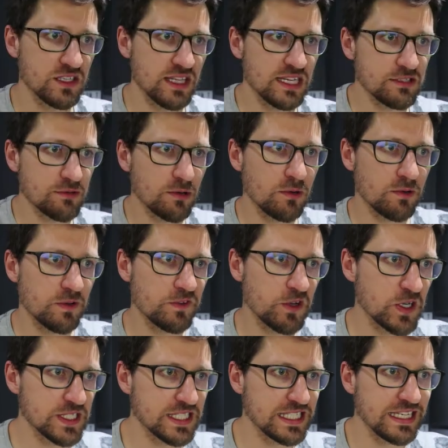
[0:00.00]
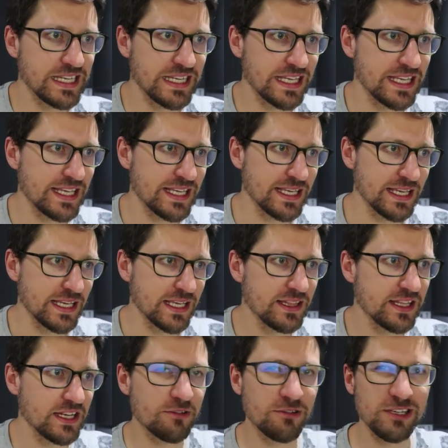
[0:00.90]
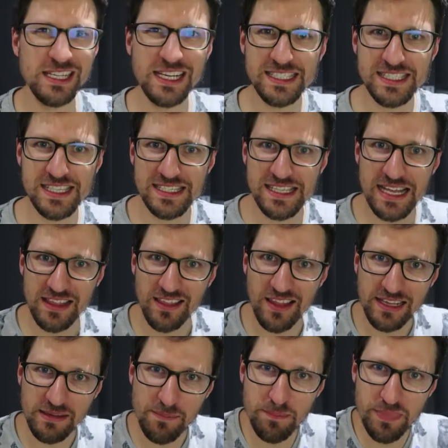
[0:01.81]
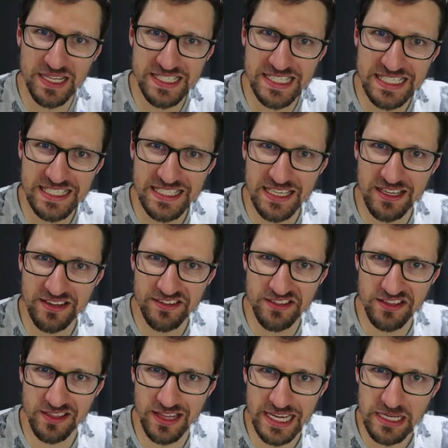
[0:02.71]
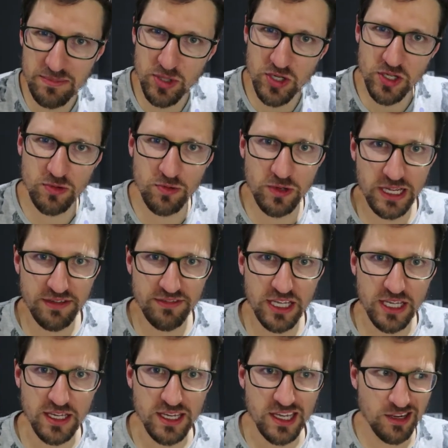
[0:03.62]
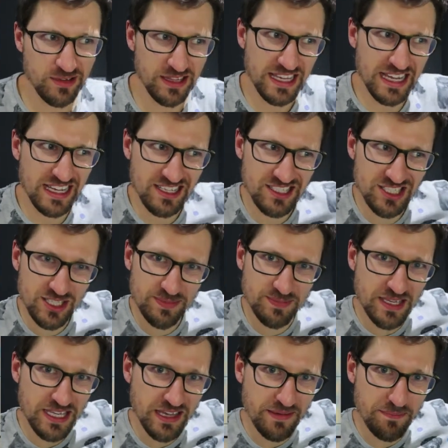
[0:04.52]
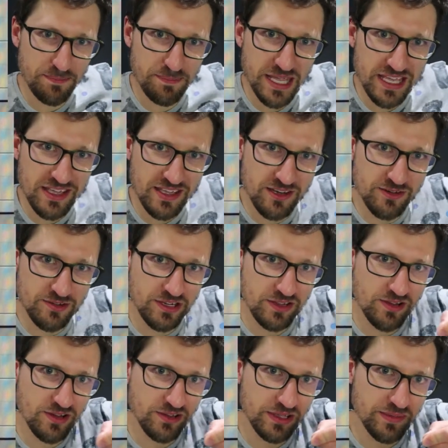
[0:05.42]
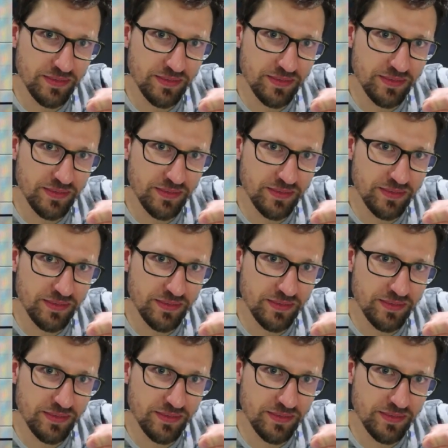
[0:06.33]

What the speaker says: that's what we've got sitting here. Then I realized there's that like buzzy sound of the ladybird or whatever. I went, that can just be a pick going along the